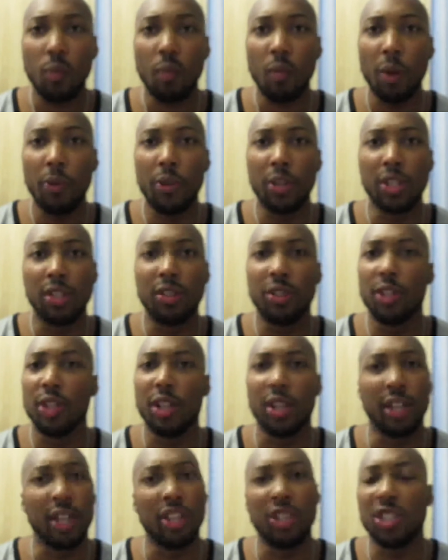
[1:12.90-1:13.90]

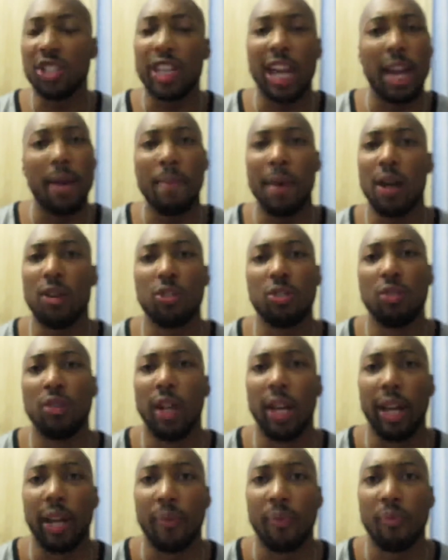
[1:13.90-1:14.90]
it just came out too
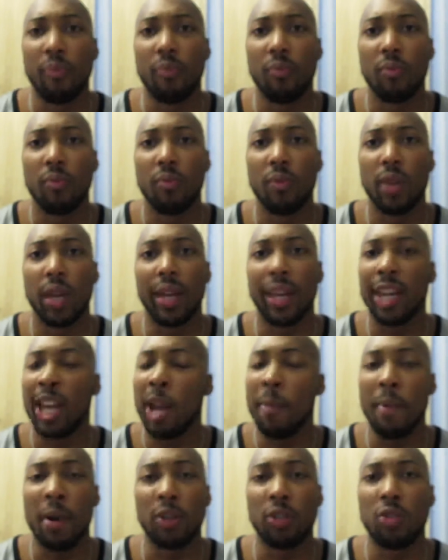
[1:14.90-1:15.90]
late. It
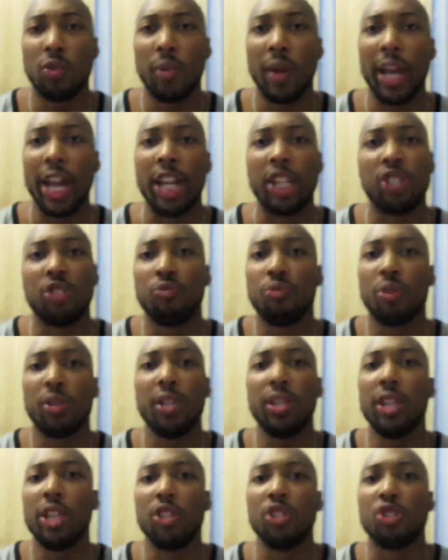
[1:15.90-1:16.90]
came out too late. It
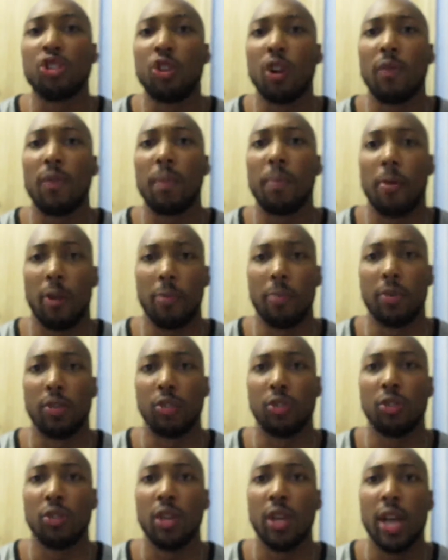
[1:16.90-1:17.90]
really didn't serve a
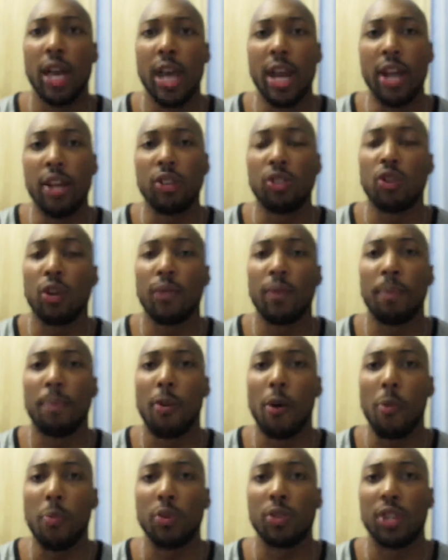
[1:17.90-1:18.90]
purpose. It didn't serve a
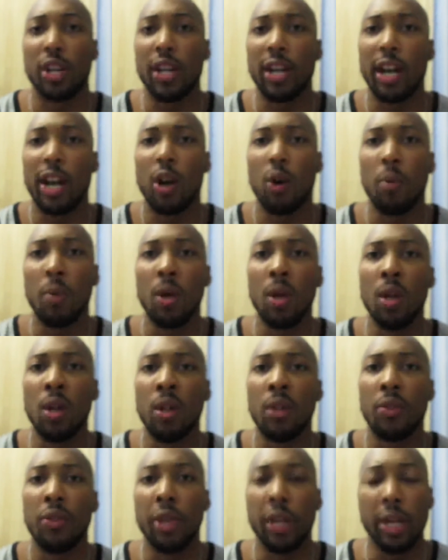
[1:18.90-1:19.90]
purpose. It didn't help
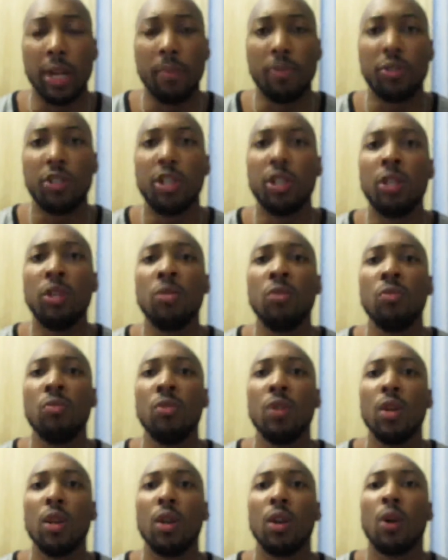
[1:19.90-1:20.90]
the MCU
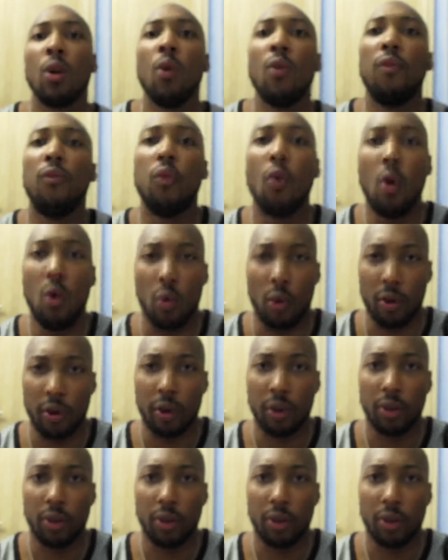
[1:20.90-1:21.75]
go forward.